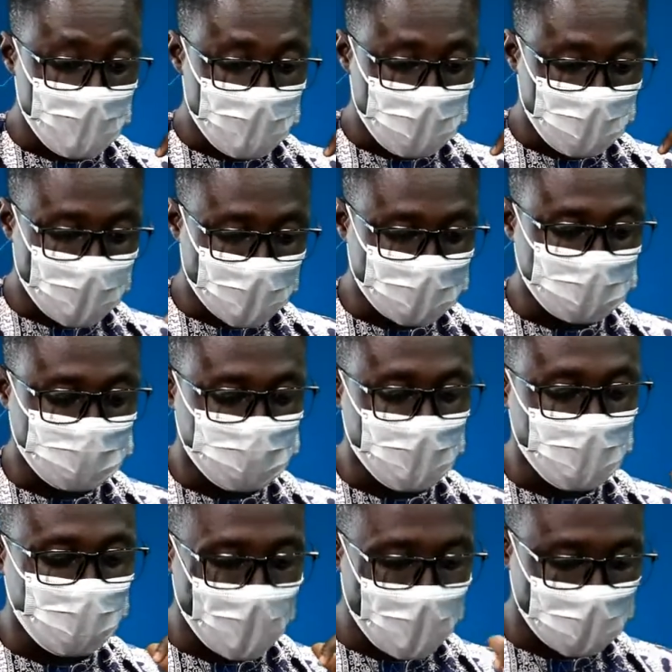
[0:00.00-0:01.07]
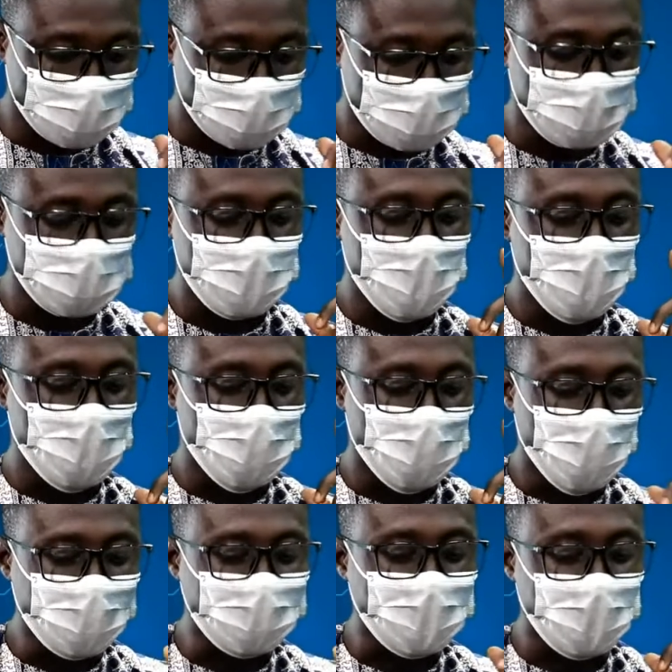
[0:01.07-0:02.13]
Dennis Brown asks, what
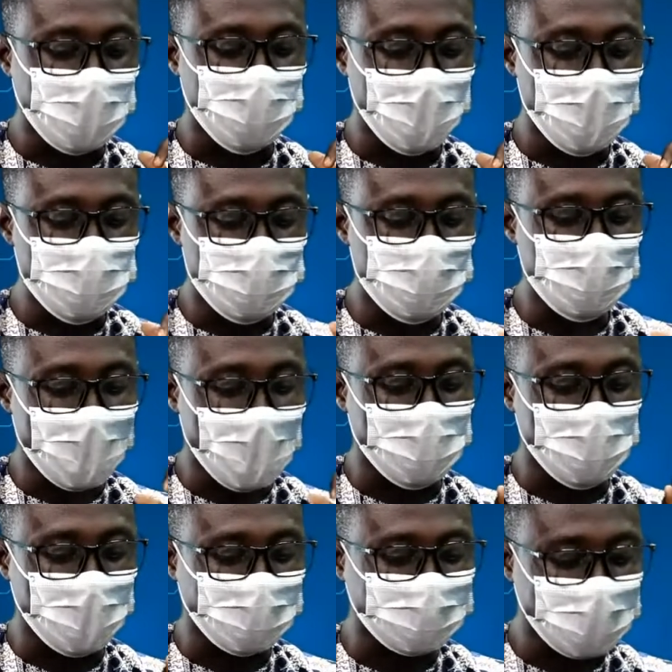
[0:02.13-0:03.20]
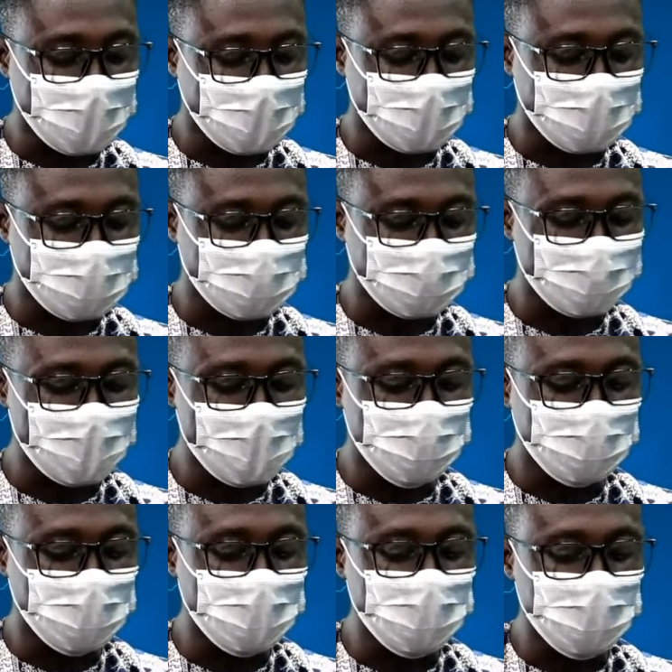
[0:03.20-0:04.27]
can one do about tech addiction if
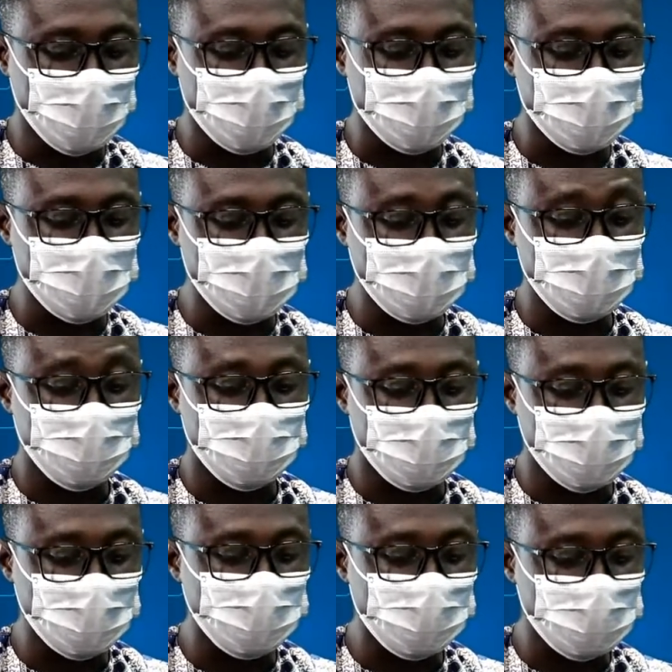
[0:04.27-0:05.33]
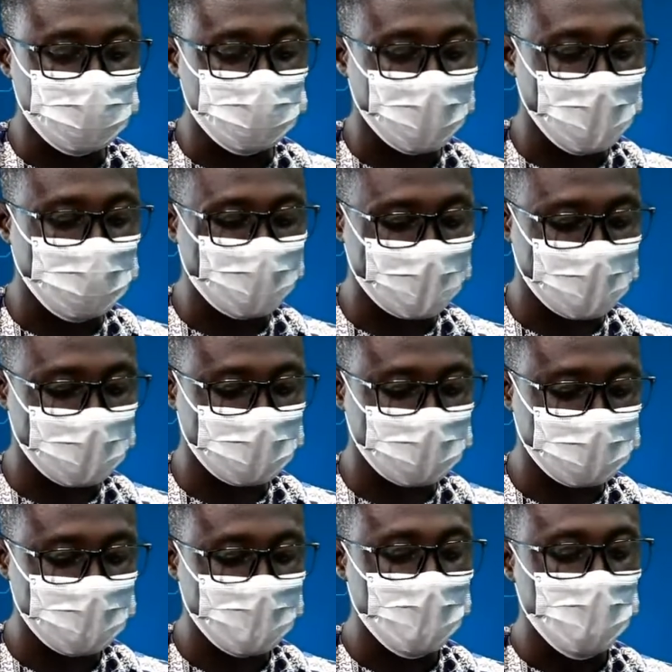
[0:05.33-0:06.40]
he or she feels trapped in it?
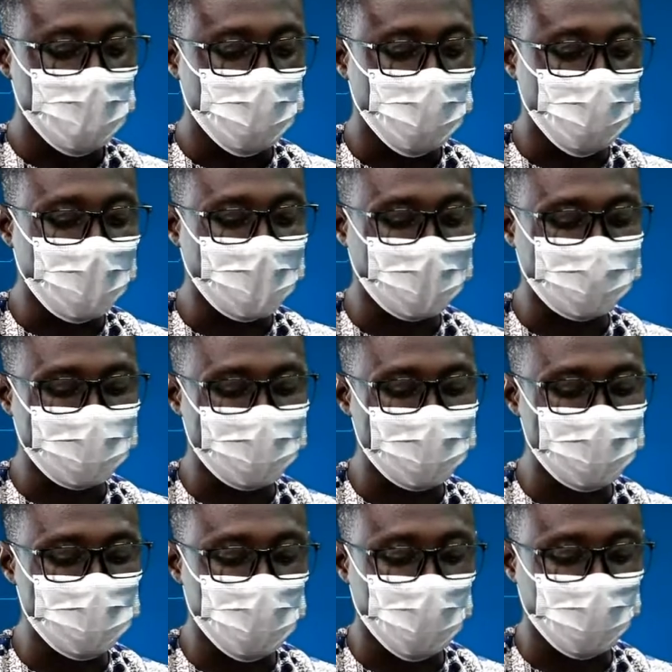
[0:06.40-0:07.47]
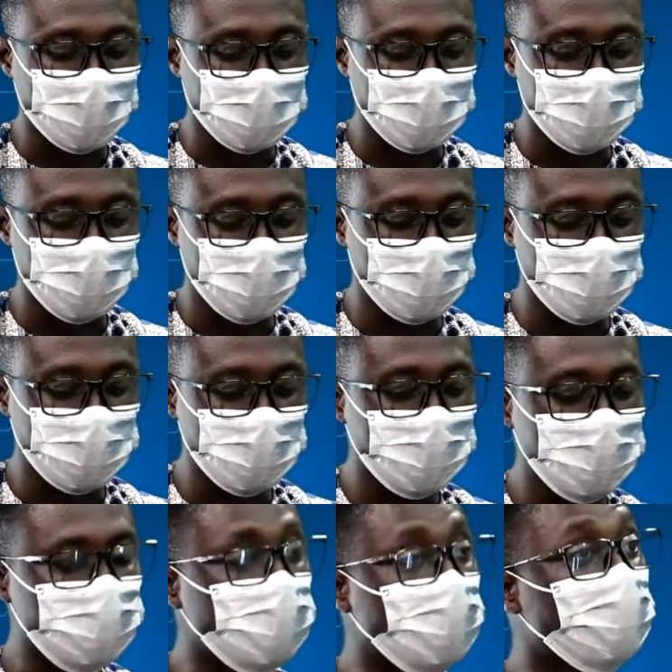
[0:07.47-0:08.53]
What does he or she do to
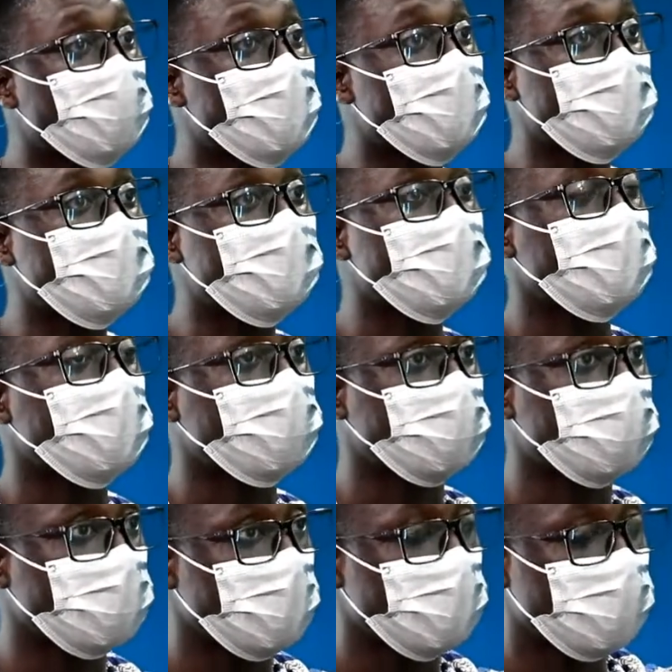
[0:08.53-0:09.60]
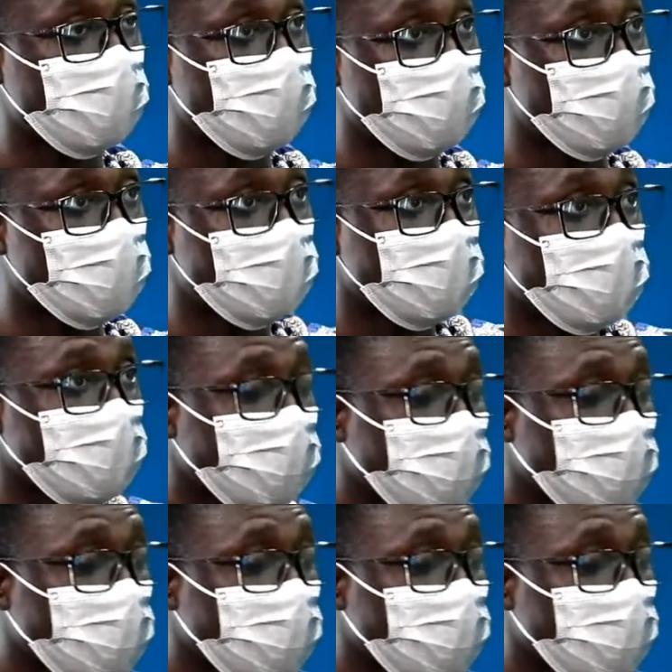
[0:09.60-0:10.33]
free himself? Solutions.